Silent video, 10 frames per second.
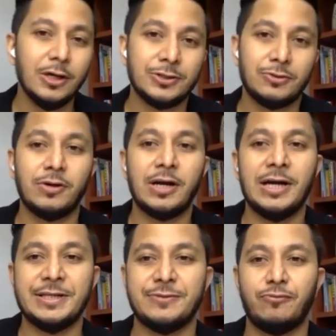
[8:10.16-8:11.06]
So
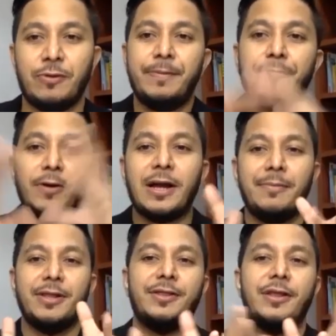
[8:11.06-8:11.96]
guys, when people come
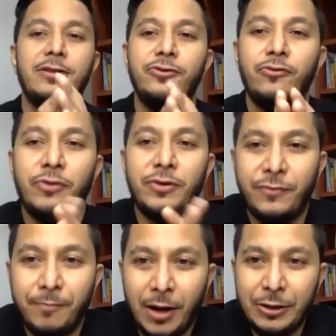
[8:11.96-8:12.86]
and tell you if
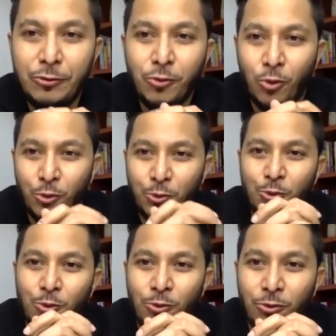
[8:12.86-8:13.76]
you buy new
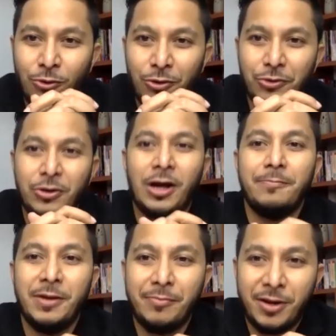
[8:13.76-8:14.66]
condo, you can't
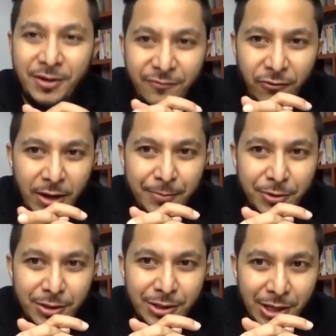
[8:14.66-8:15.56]
make money from
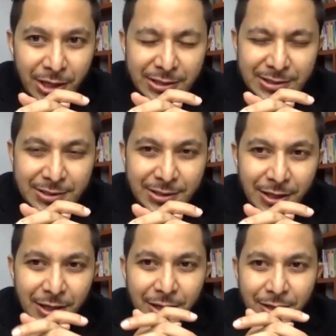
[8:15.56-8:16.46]
capital gains,
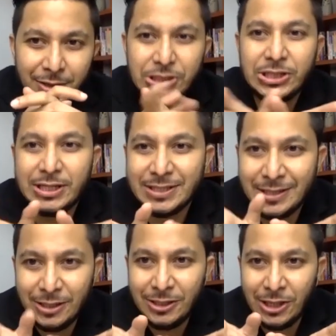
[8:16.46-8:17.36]
these guys
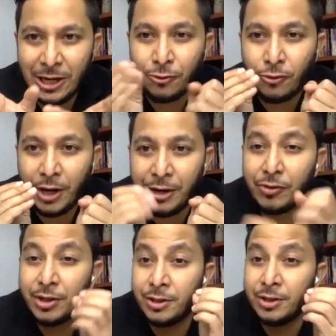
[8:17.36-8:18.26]
clearly are not
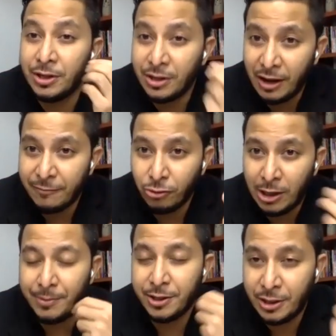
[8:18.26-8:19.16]
educated enough to
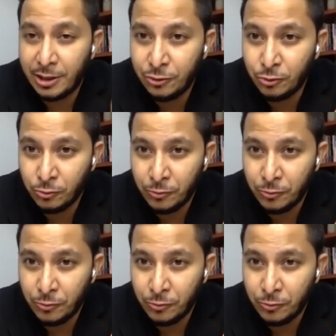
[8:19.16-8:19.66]
come and tell you.